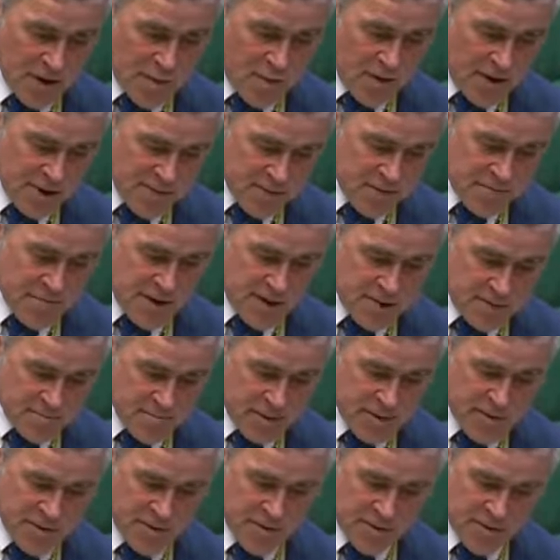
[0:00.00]
When's
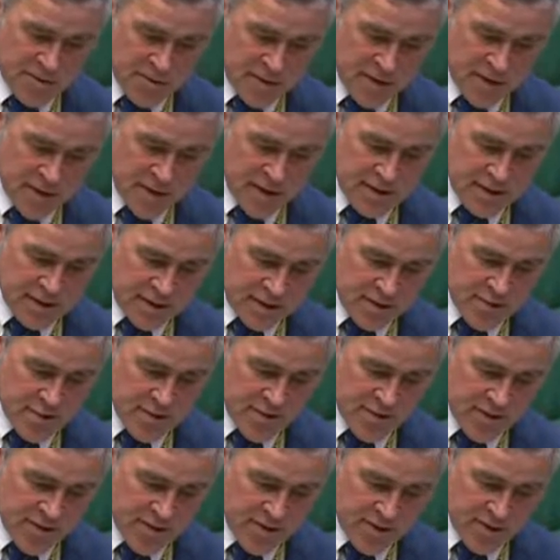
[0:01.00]
Westminster going to get a grip
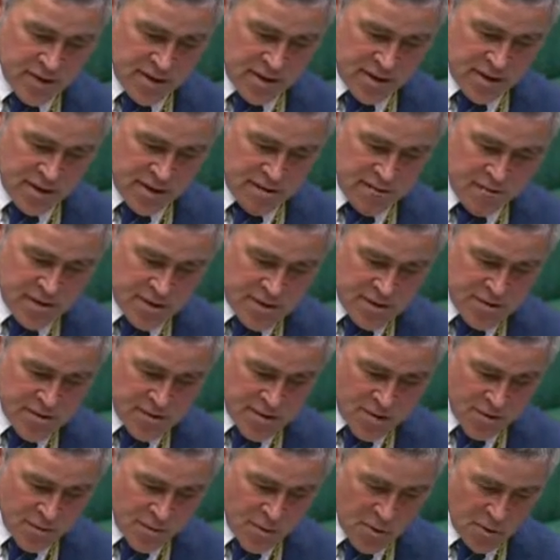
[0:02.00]
of energy
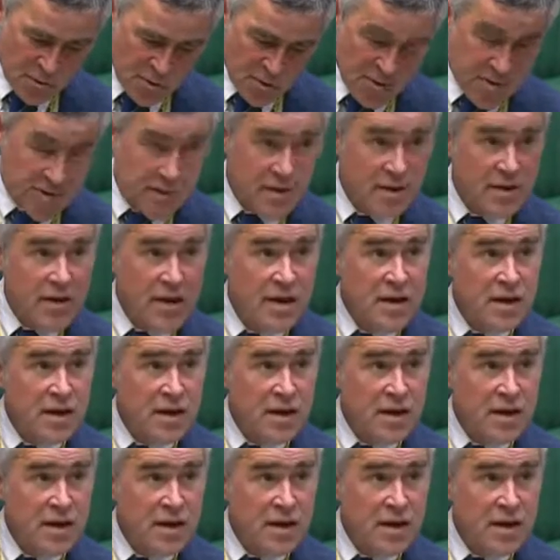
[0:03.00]
efficiency policy?